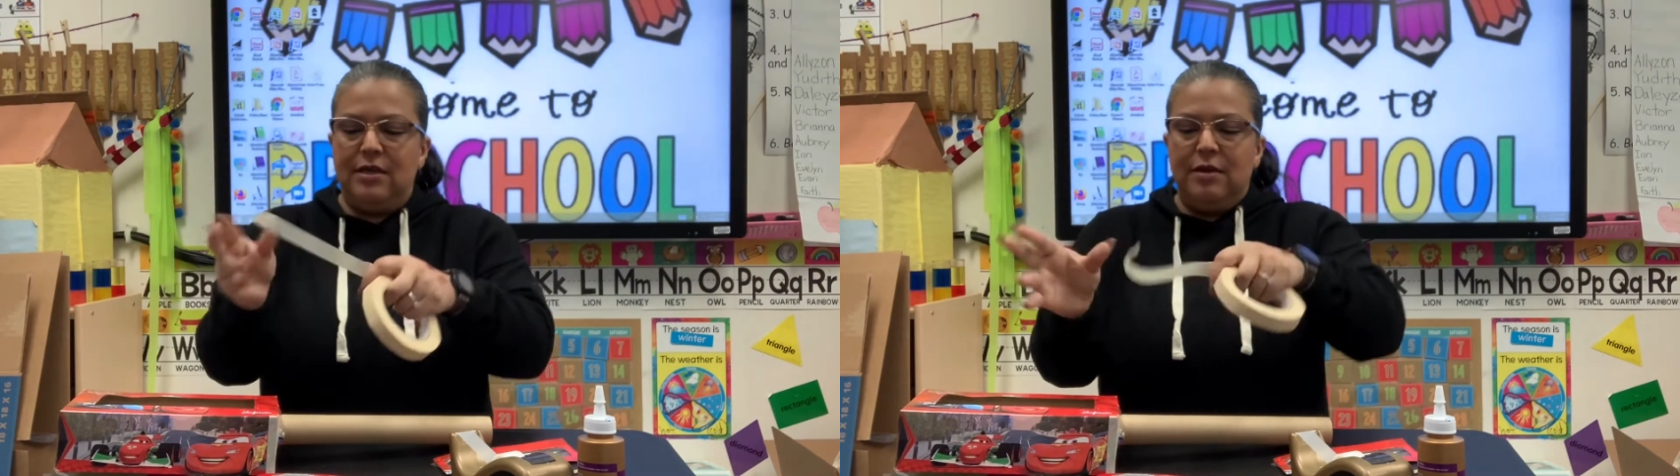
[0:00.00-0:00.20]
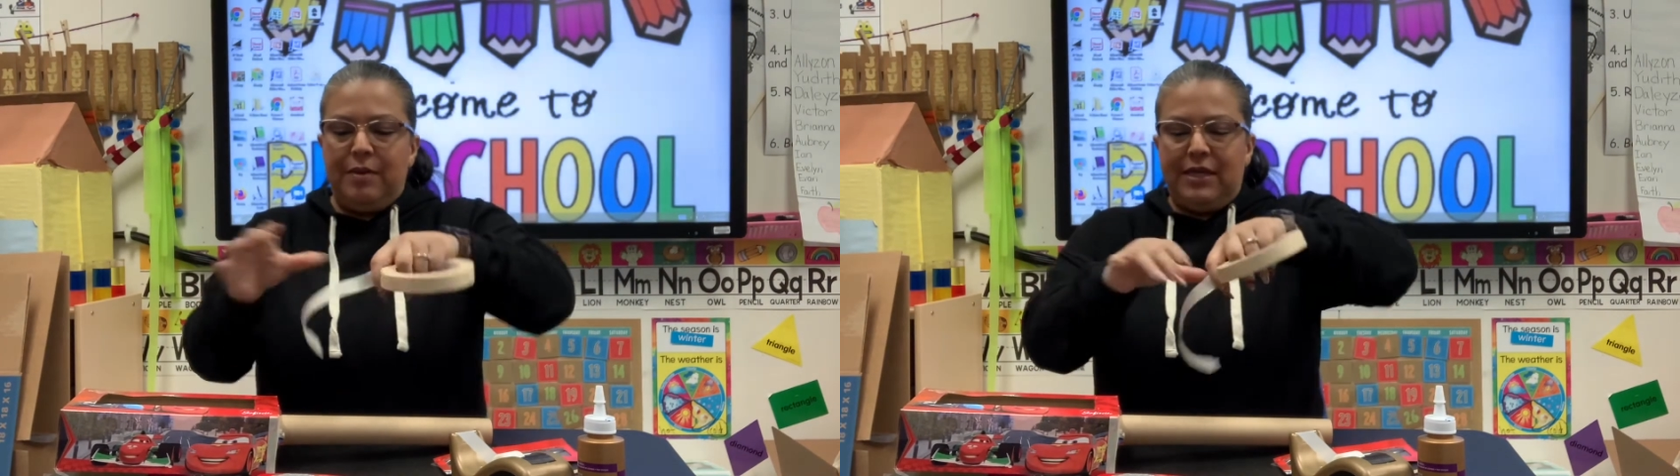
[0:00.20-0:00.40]

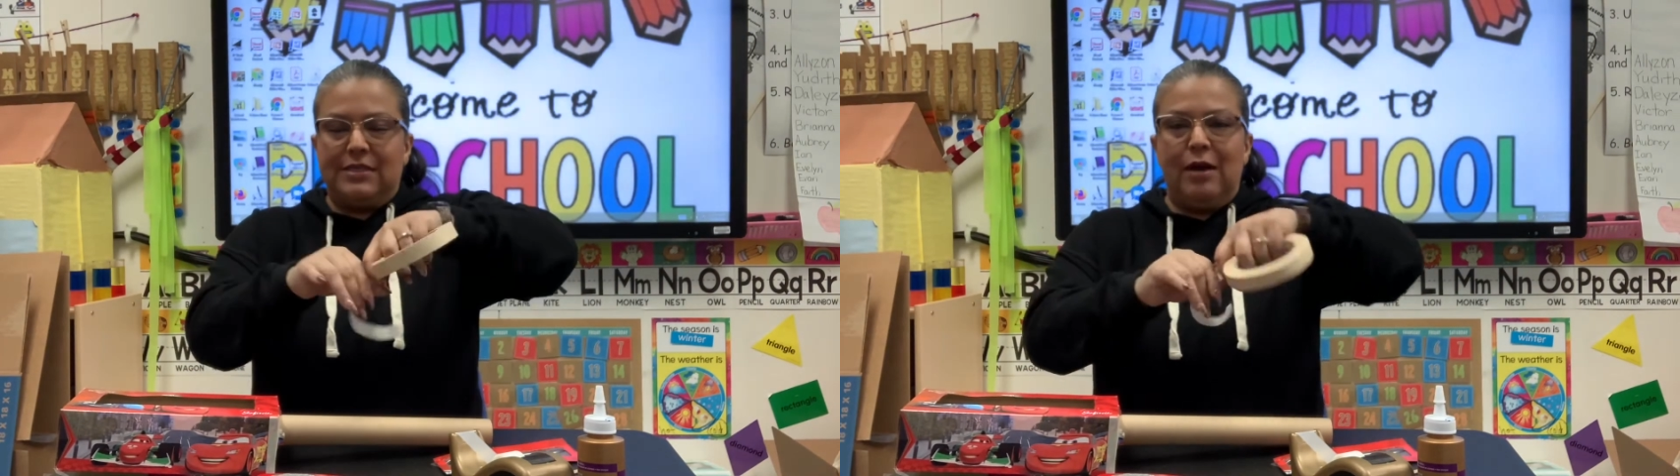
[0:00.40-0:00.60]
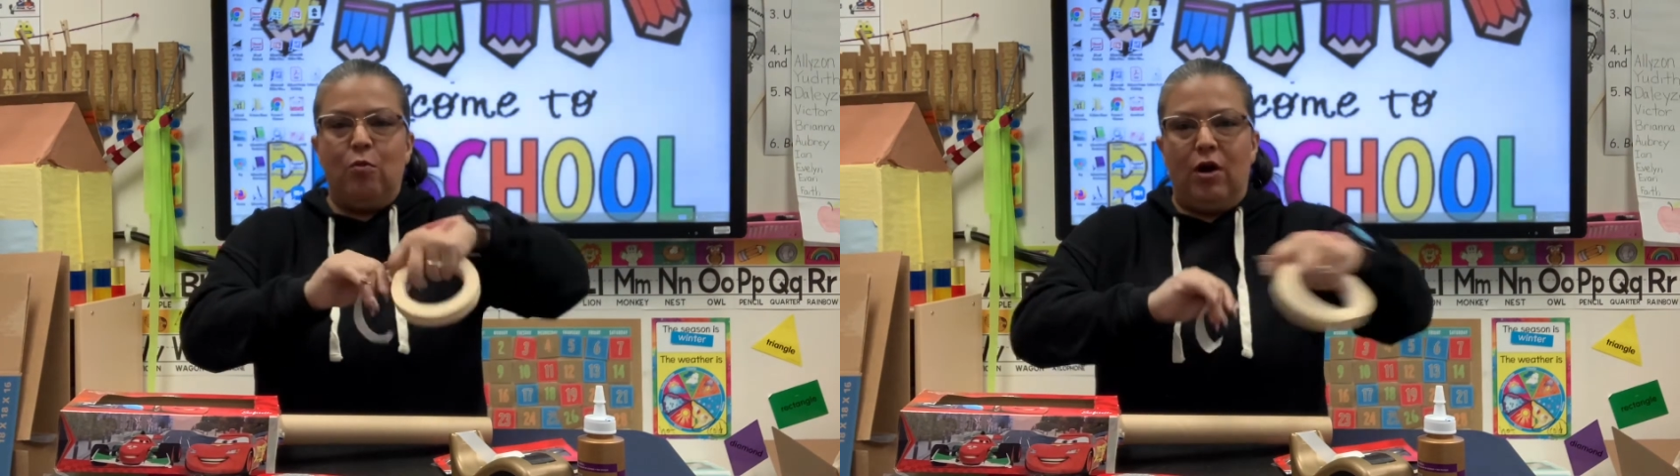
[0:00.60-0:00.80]
because
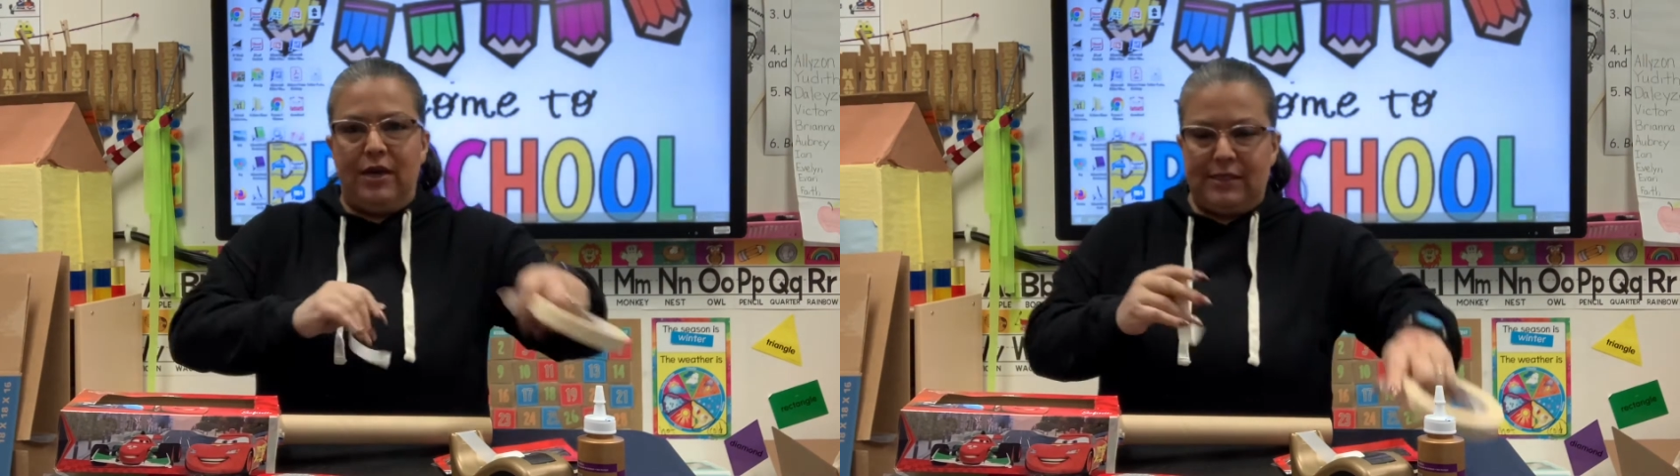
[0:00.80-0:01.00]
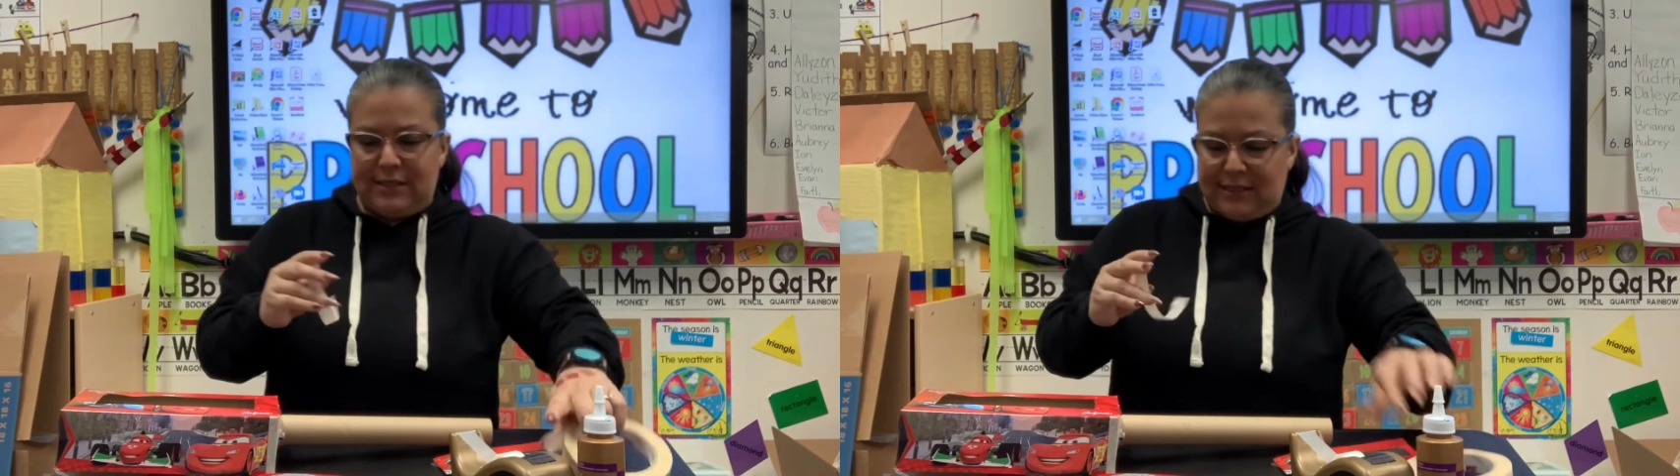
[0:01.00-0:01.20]
I want
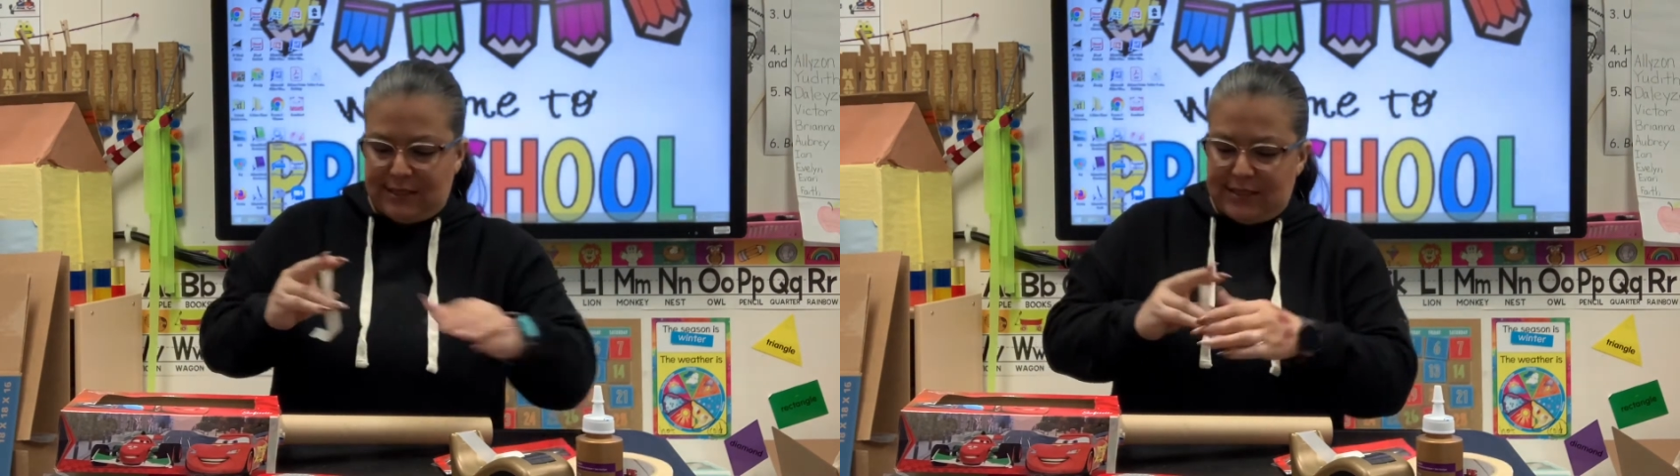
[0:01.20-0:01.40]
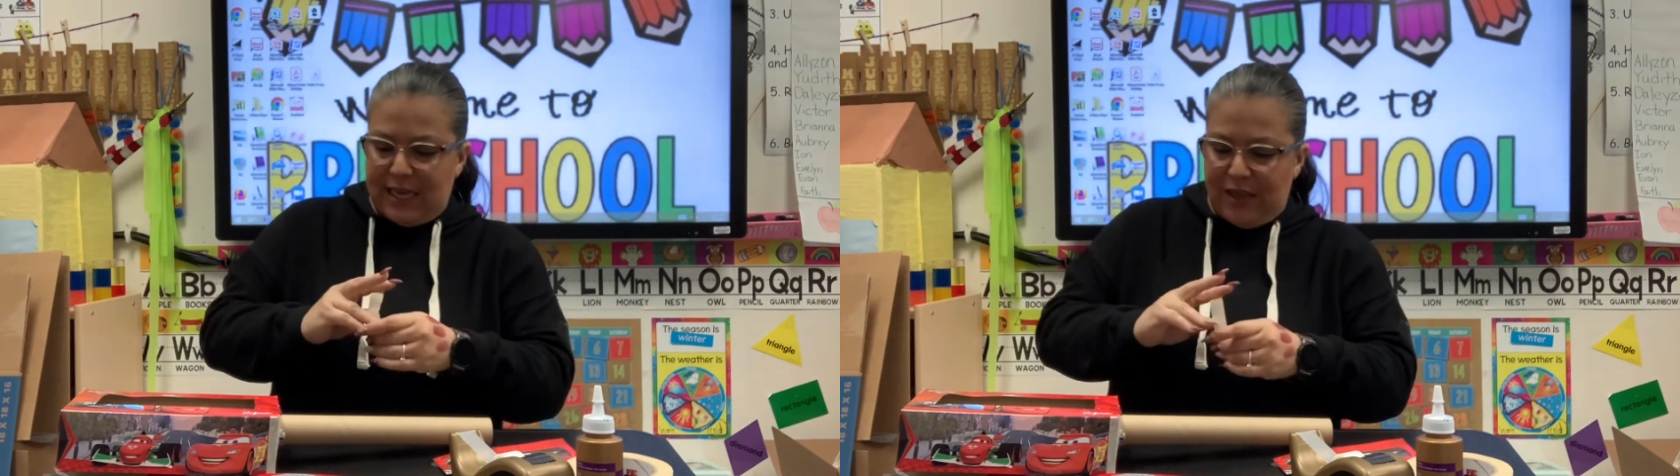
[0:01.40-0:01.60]
it to
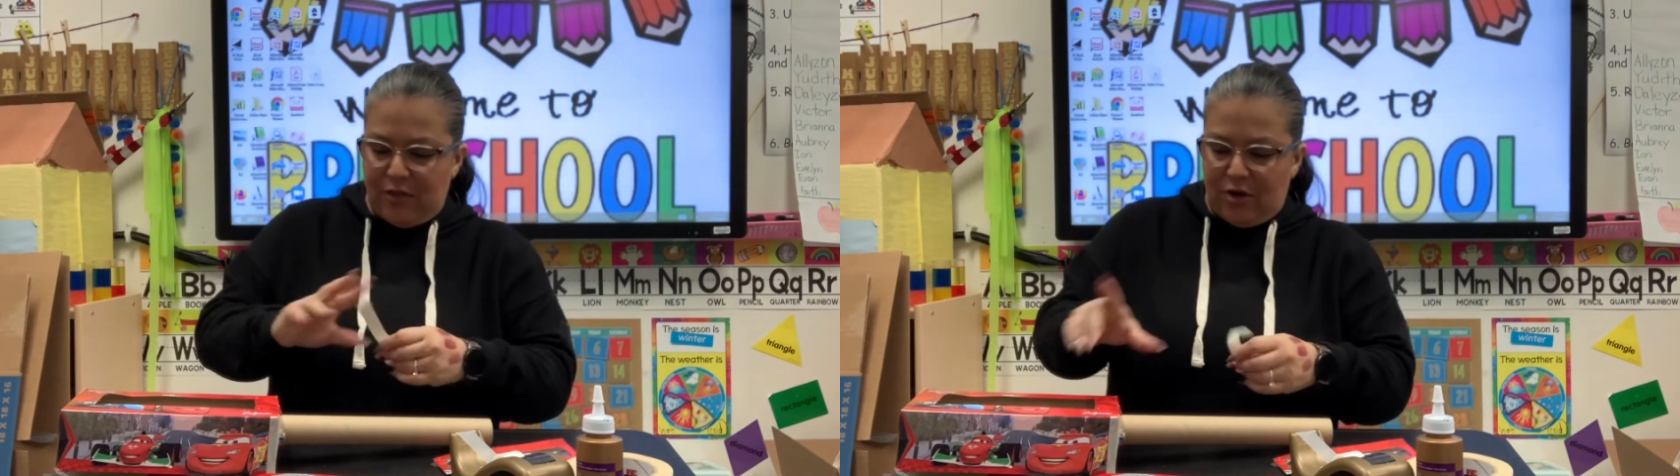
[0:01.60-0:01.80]
stay there